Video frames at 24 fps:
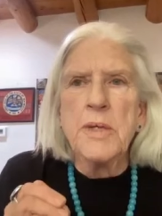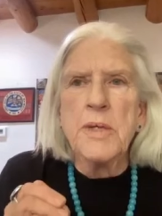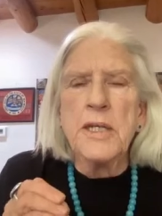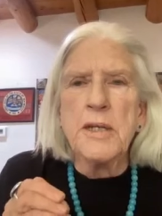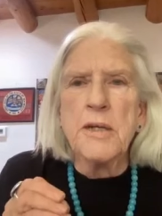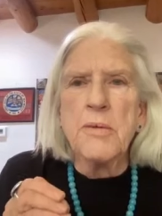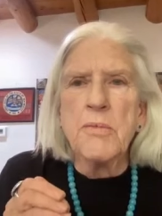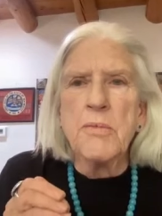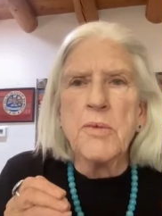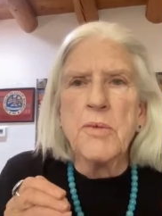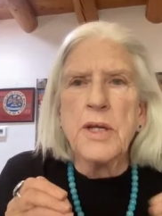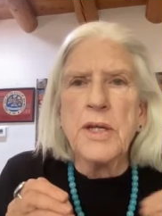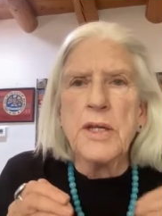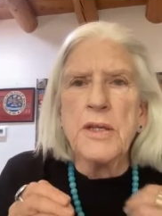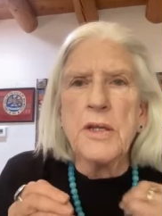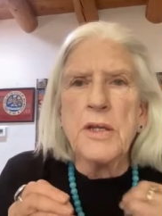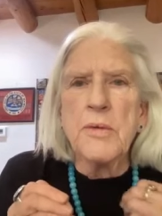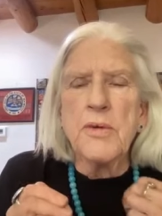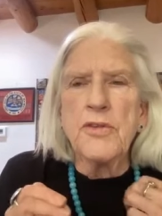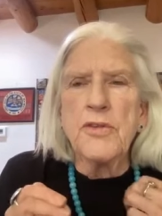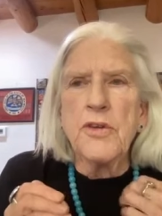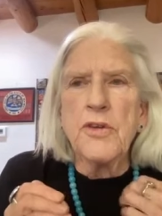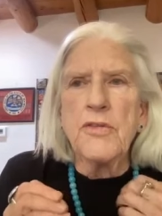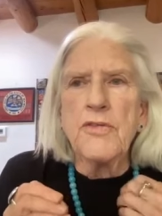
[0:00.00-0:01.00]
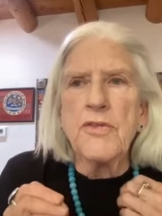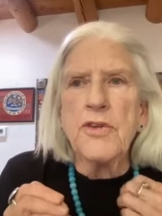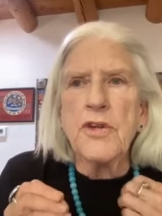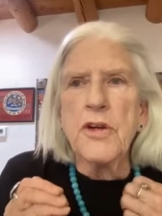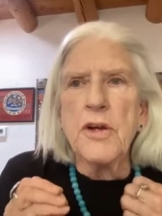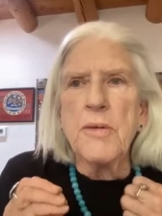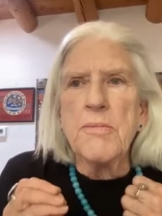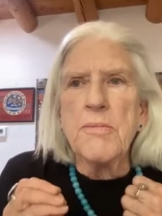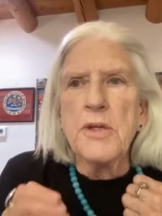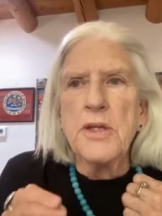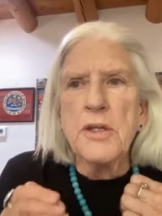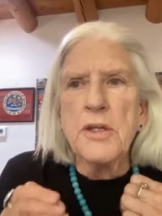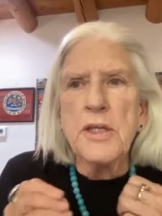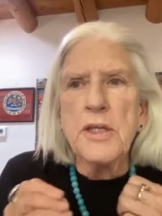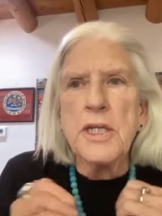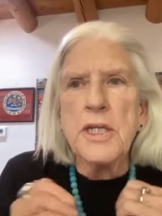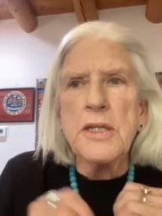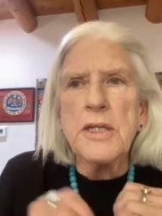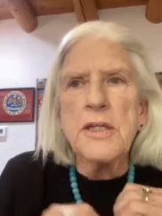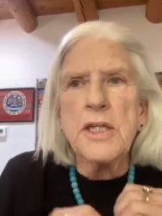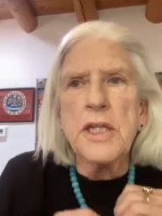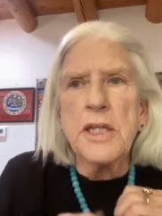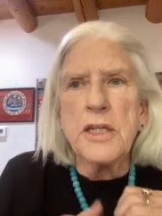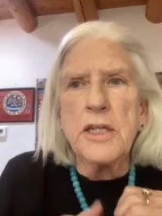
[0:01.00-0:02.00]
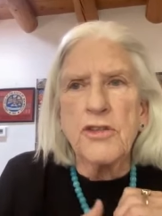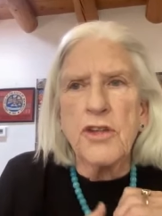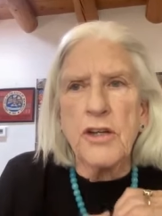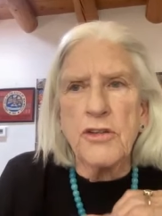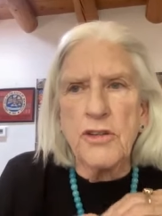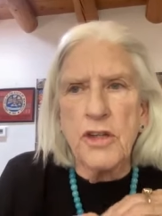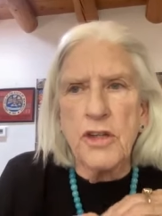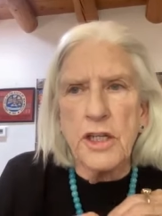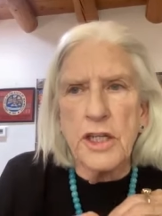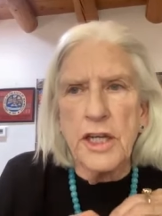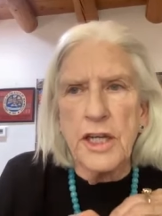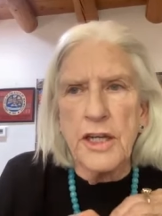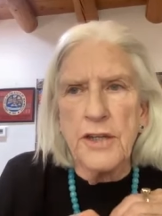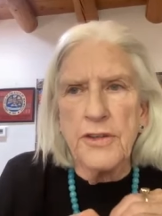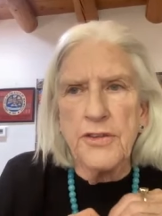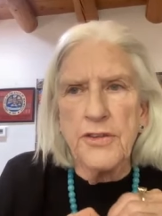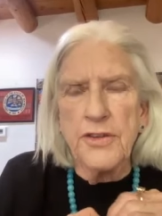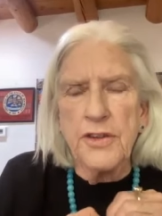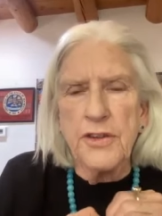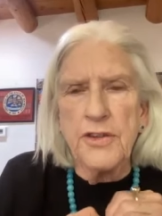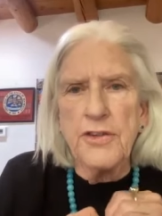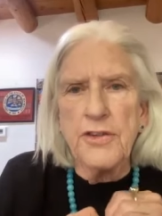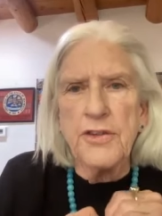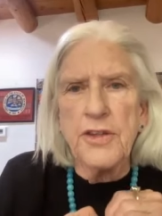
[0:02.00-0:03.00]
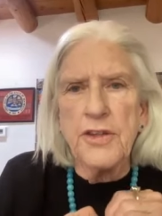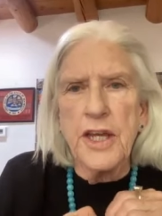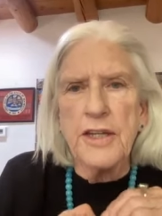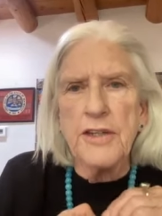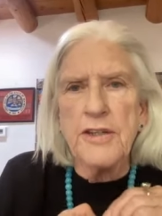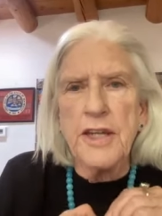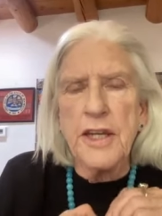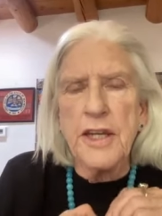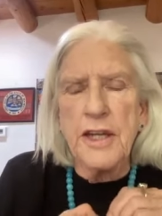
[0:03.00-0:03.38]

I mean, there was over a million gachacha cases